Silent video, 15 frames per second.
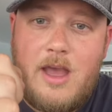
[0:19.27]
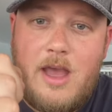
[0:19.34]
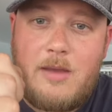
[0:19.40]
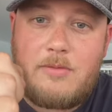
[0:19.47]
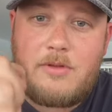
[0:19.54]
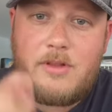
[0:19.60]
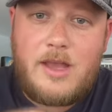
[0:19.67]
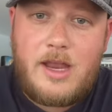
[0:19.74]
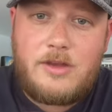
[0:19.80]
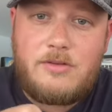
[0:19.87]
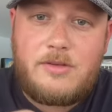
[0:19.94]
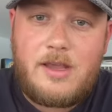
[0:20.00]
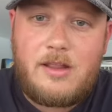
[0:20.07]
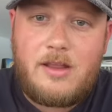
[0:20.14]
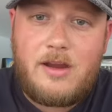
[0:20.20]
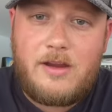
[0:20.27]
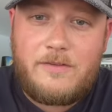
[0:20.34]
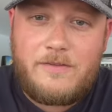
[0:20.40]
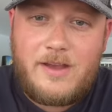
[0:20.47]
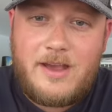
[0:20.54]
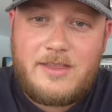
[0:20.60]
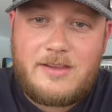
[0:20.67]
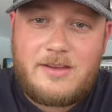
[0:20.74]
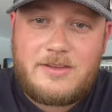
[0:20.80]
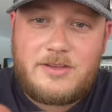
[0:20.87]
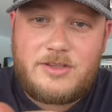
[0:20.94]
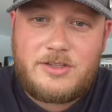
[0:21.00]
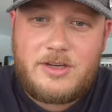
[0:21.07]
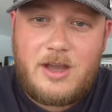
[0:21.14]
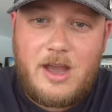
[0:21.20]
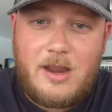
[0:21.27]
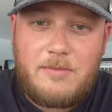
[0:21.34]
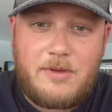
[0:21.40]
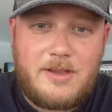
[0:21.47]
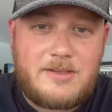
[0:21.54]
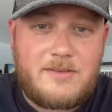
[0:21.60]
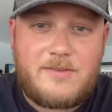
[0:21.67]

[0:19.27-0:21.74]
I'm glad you clarified that it's a shot because